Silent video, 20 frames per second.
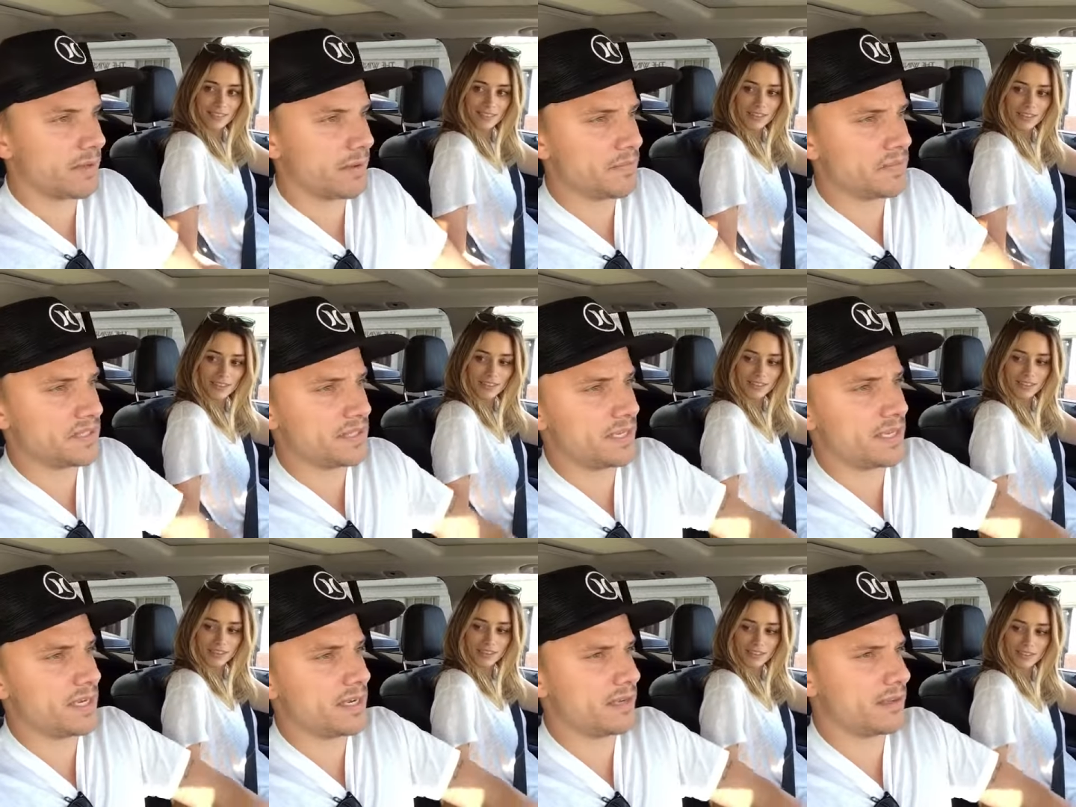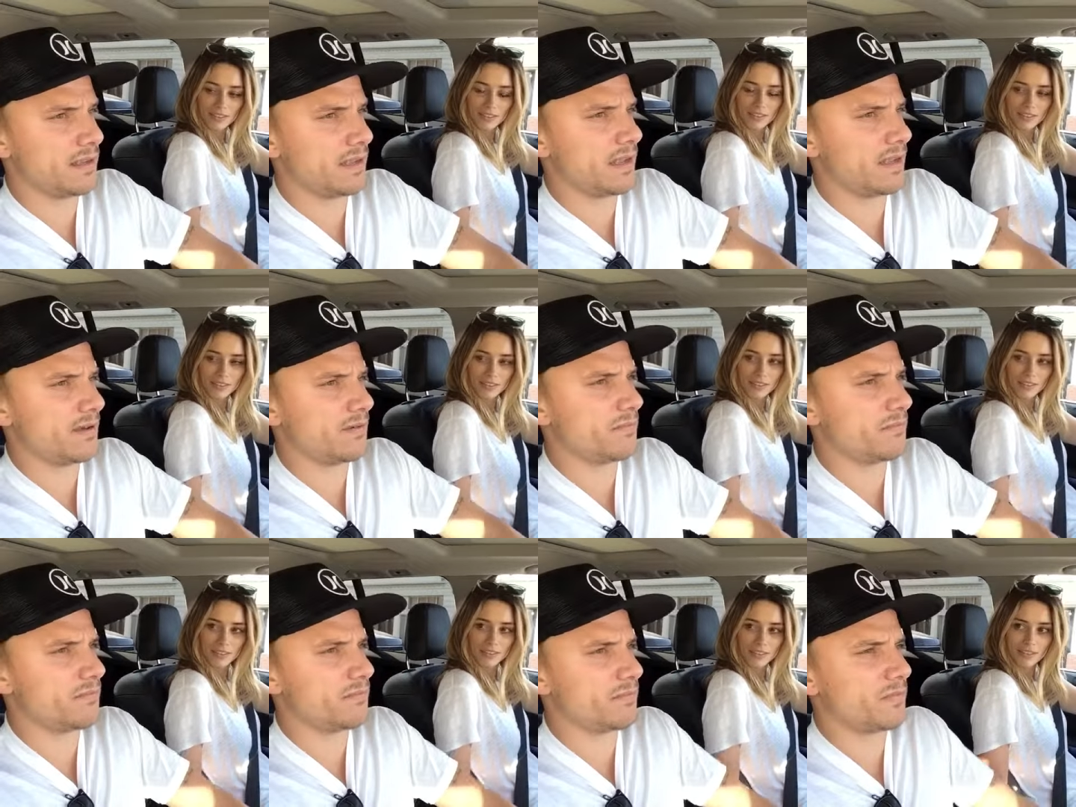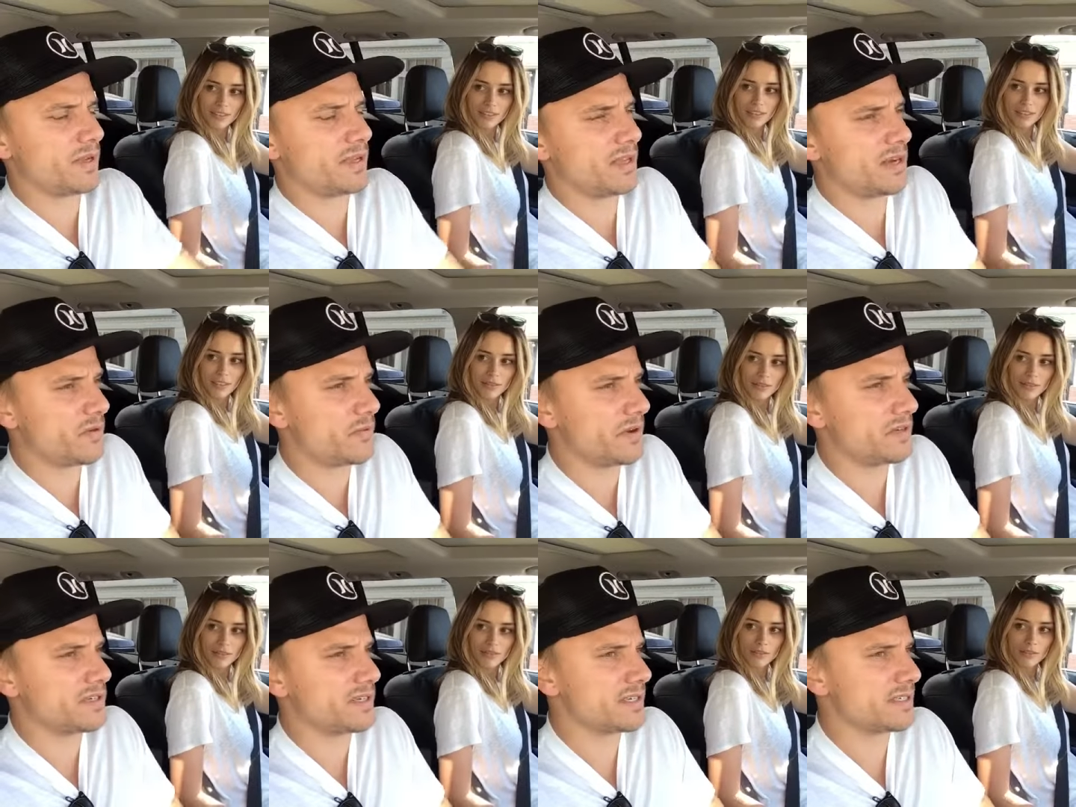Speaker 1: I'm sitting. What kind
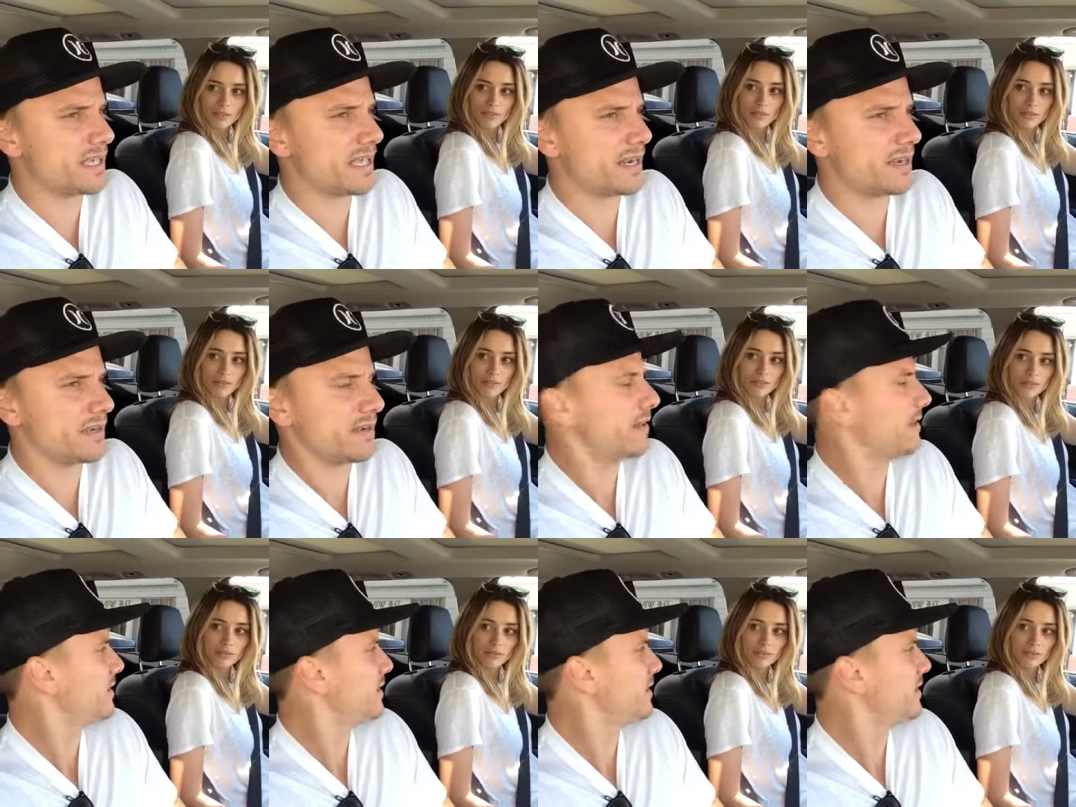of question is that?